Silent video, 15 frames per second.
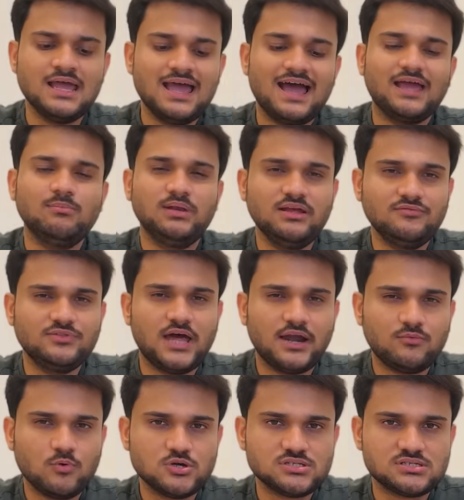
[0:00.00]
I believe
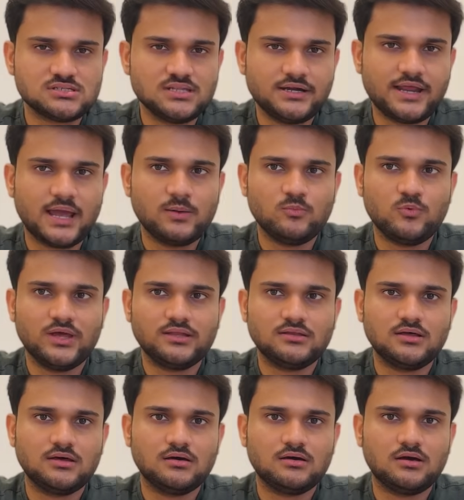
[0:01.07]
that was the time when
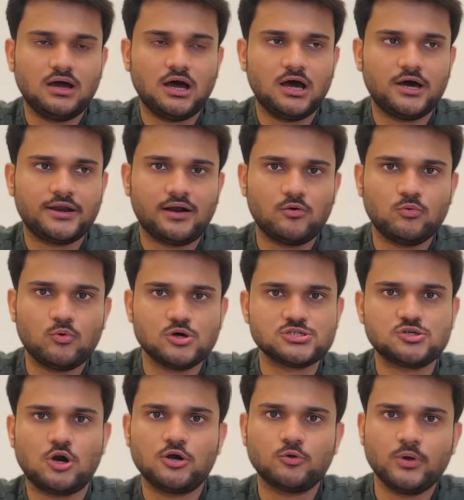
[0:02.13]
the uh, round was
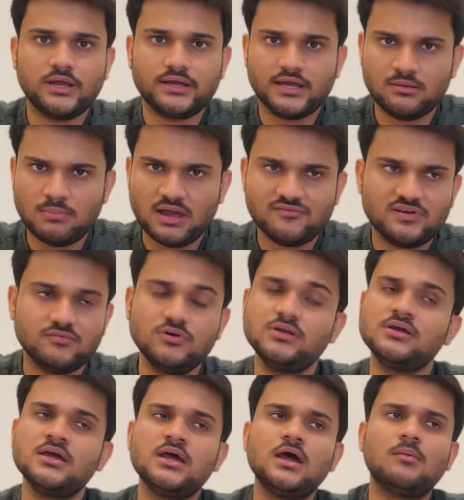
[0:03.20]
not going in my favor,
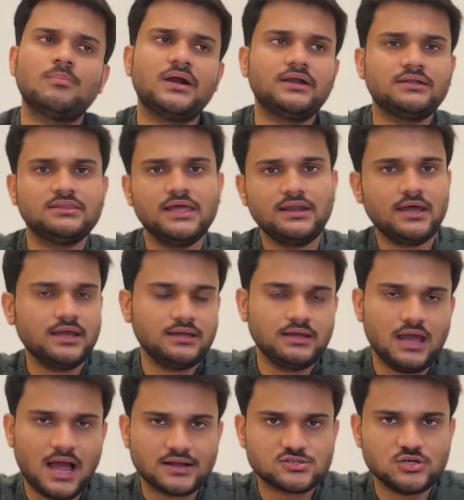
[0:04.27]
but then I
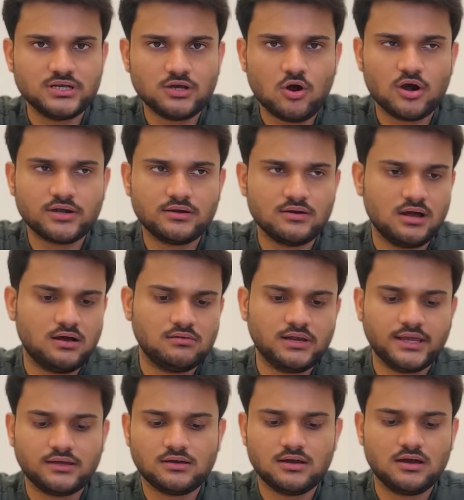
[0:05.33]
actually caught
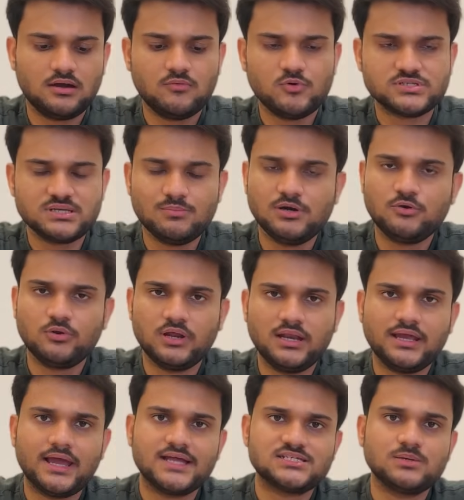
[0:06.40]
like was able to really
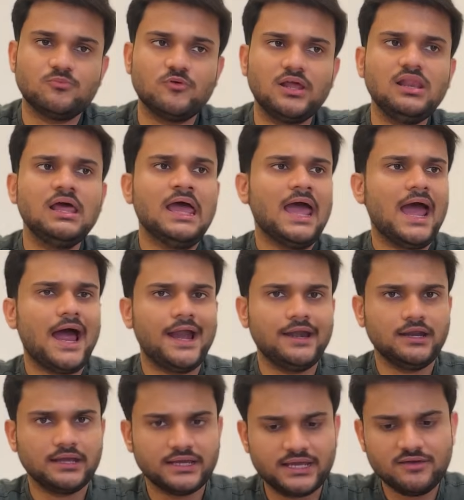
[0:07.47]
catch up well
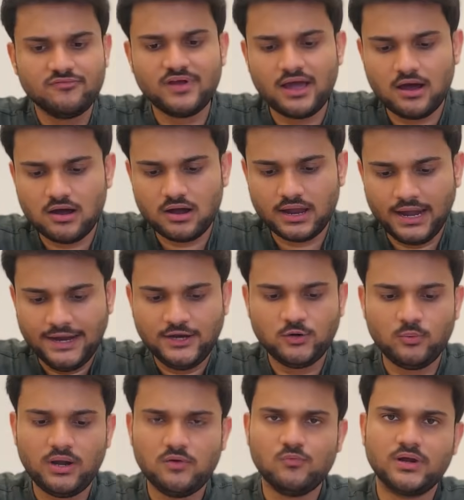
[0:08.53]
and give a
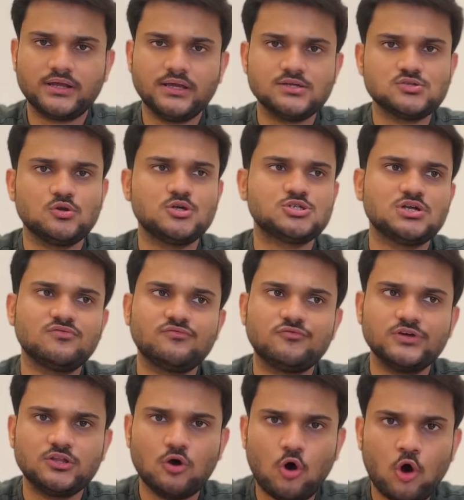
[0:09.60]
end-to-end working solution
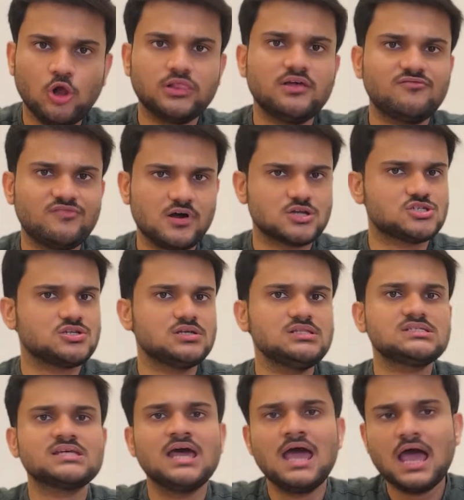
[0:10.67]
with all the
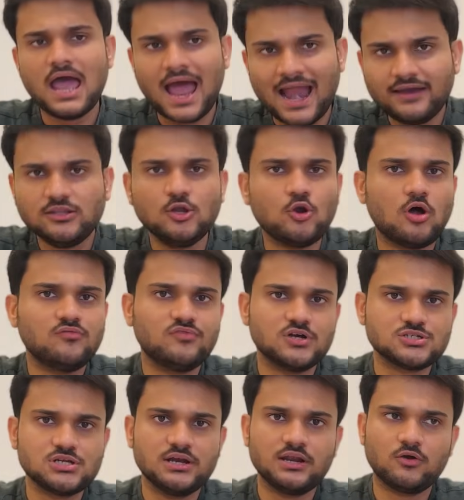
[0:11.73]
functionals and the
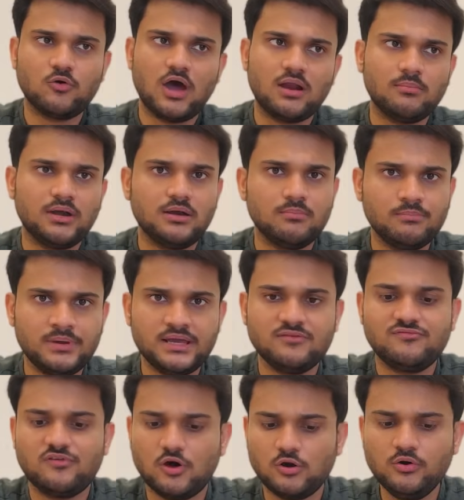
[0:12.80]
non-functional requirement being
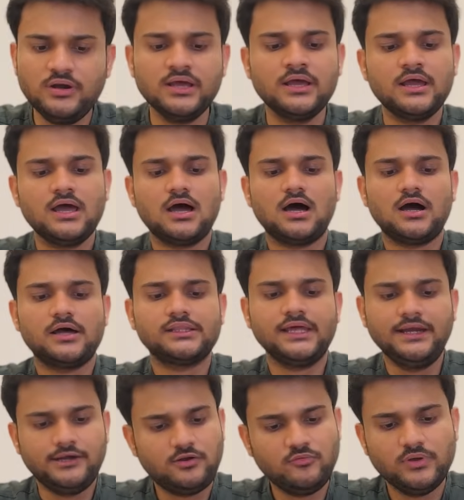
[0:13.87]
followed. Uh, the
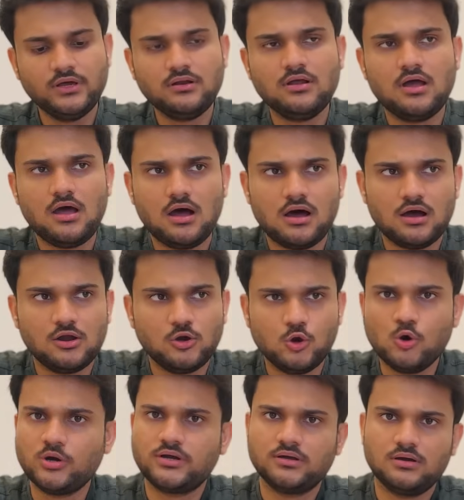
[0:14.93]
interviewer uh,
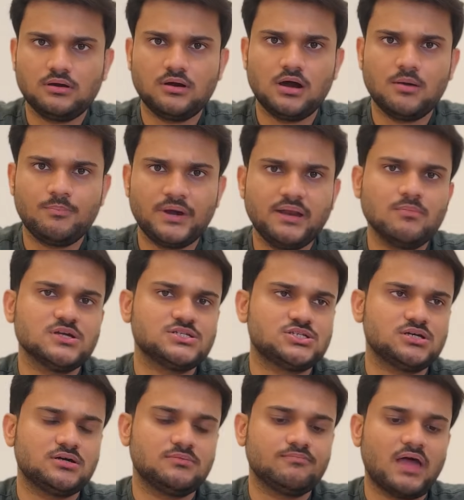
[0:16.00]
looked uh, pretty much,
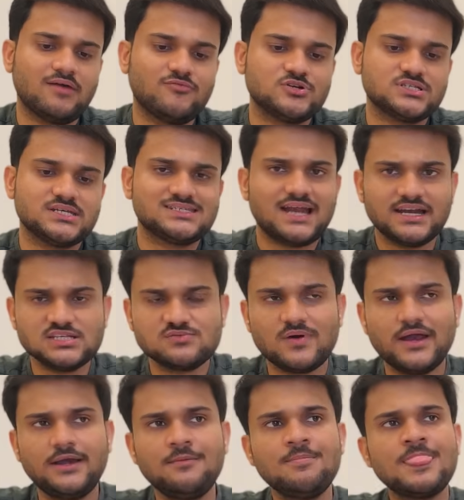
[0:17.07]
um, I would say,
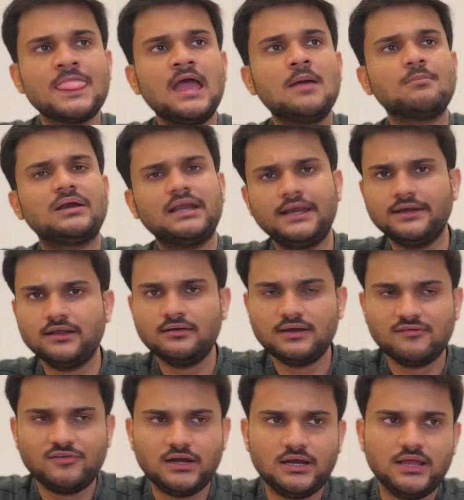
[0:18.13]
satisfied. But later,
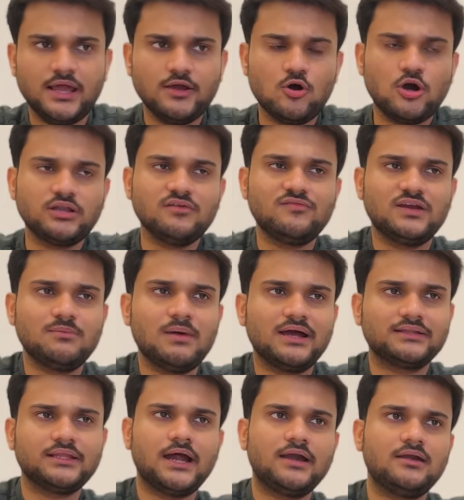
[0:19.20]
definitely, I got the
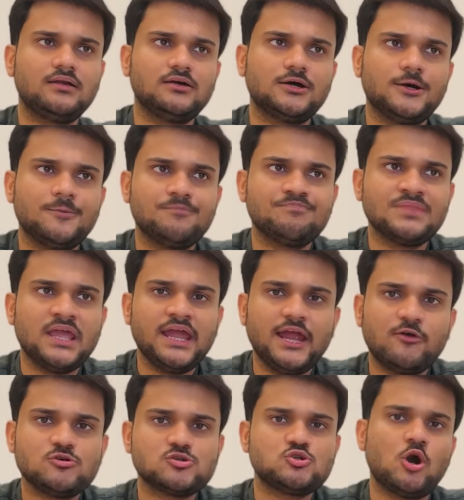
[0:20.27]
feedback that um,
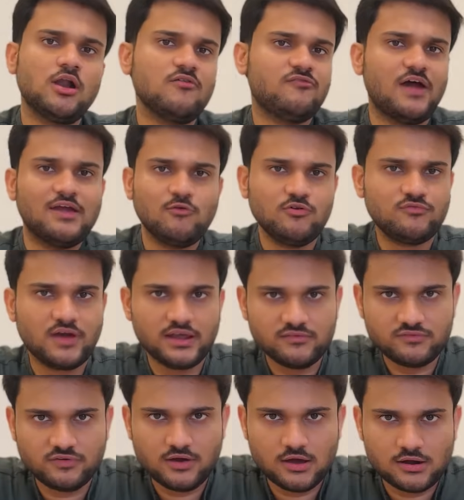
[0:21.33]
it was not a five-on-five
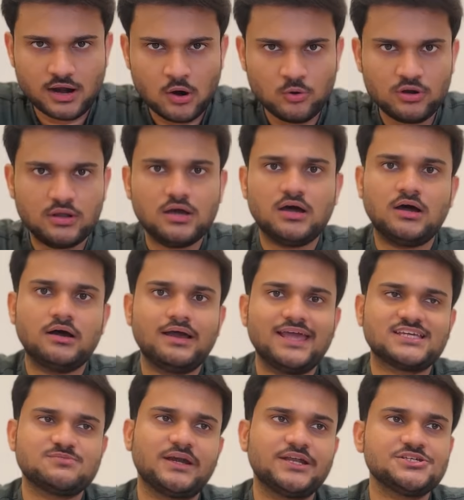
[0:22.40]
5 round uh,
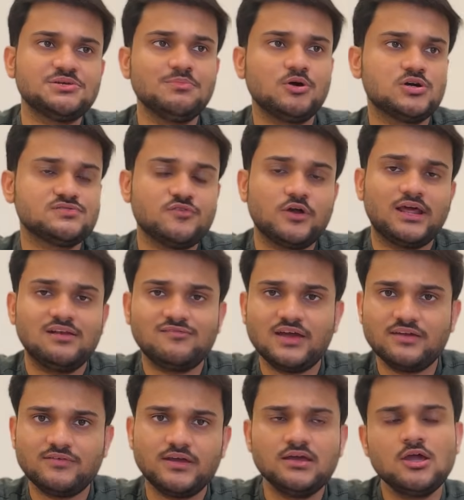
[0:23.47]
expectation because for
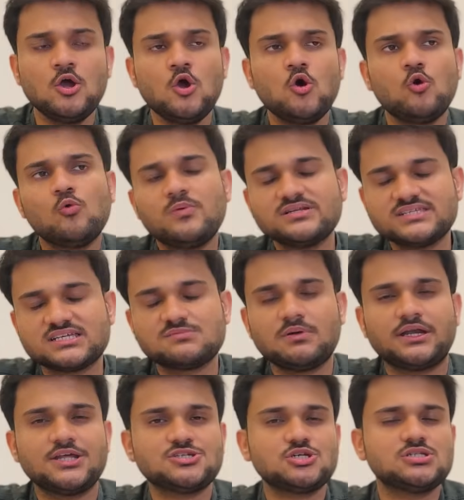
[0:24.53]
L5A, Uber's
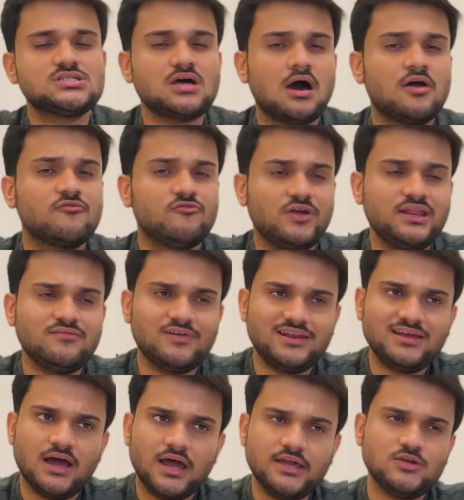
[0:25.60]
expectations are very, very
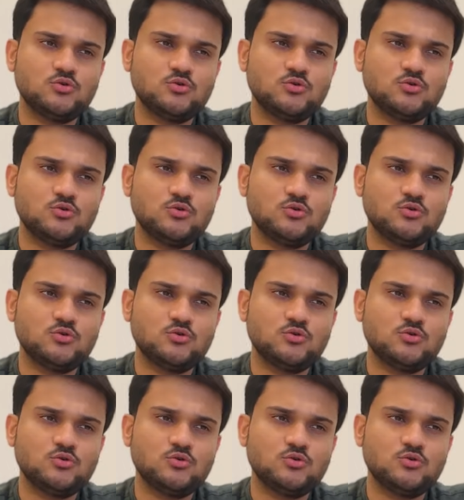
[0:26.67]
high.